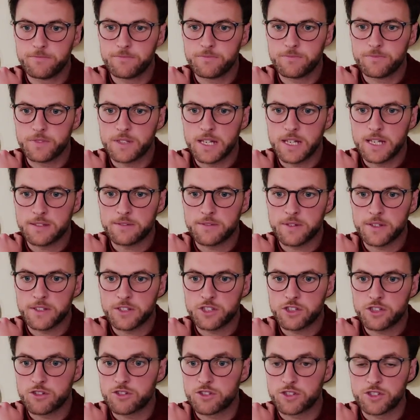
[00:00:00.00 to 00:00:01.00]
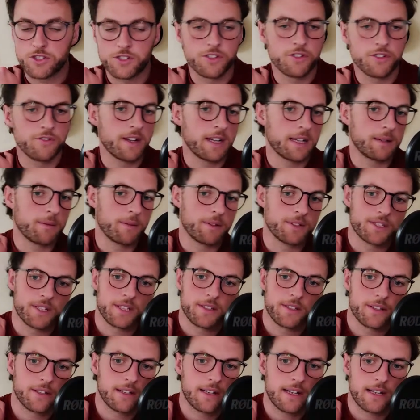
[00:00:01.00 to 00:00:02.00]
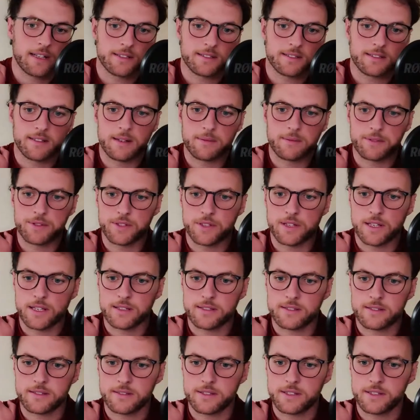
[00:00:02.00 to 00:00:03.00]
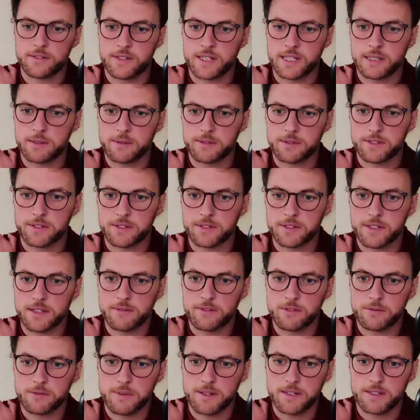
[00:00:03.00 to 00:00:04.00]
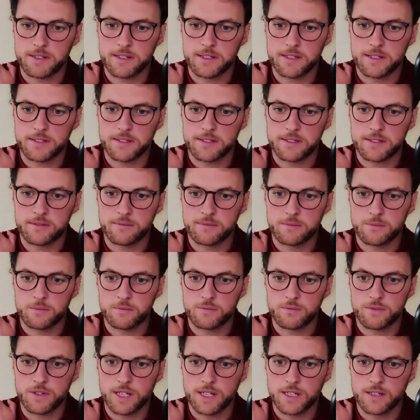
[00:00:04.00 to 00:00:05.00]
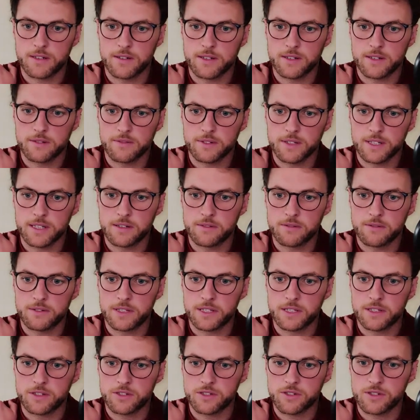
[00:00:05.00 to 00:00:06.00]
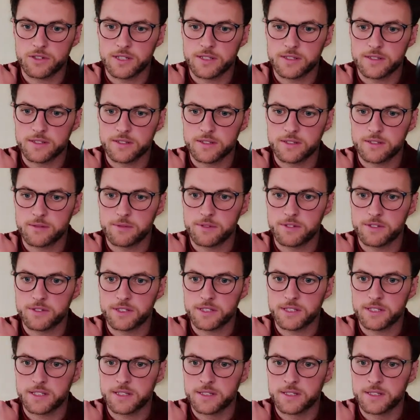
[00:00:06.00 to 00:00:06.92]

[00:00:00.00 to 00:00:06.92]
introducing to You Vagabonds, they're class. They're absolutely class. The You Vagabonds are a savage band. I listen to them regularly and really, really enjoy listening to their music.